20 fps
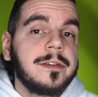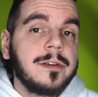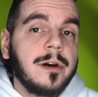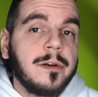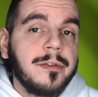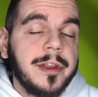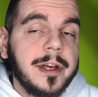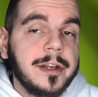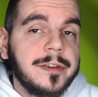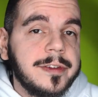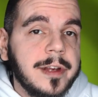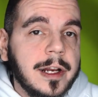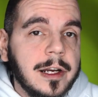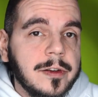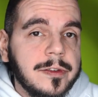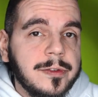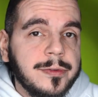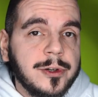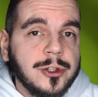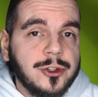of their
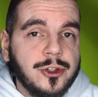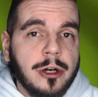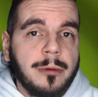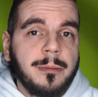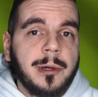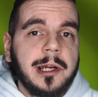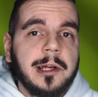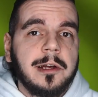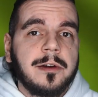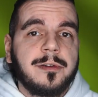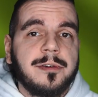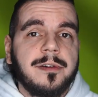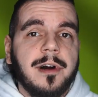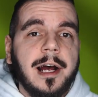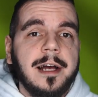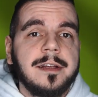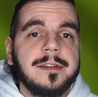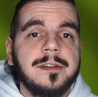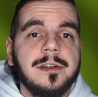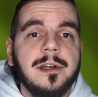sellers for Germany and
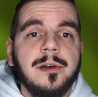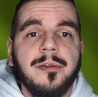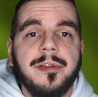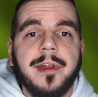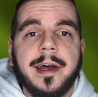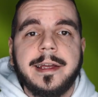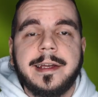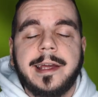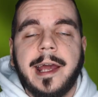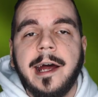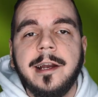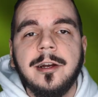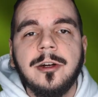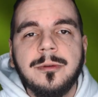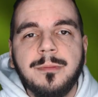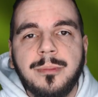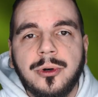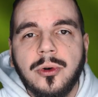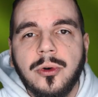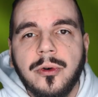France if they
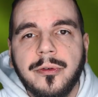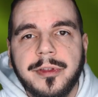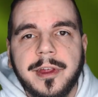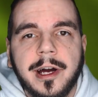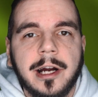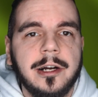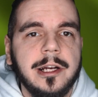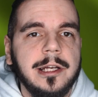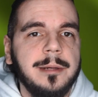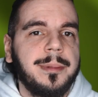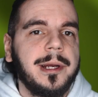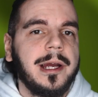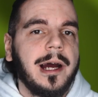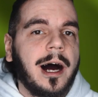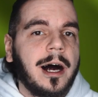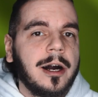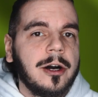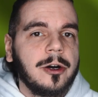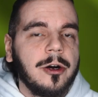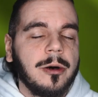cannot prove their
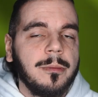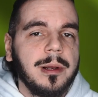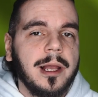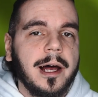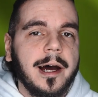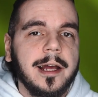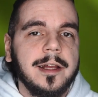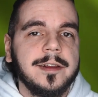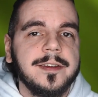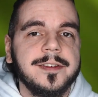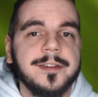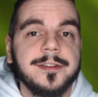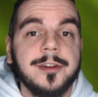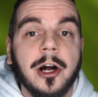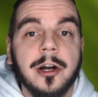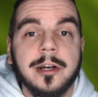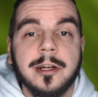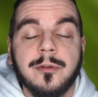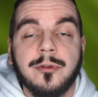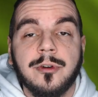EPR compliance
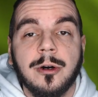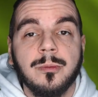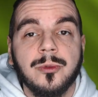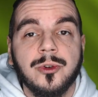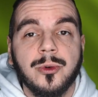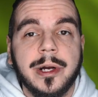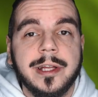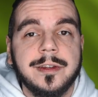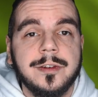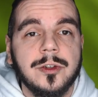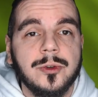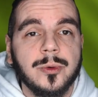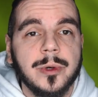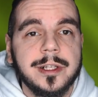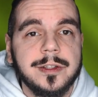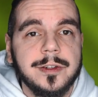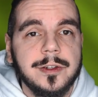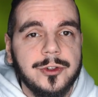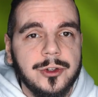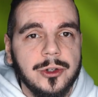starting from
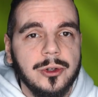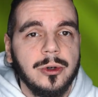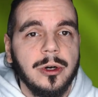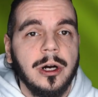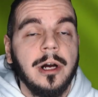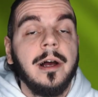2022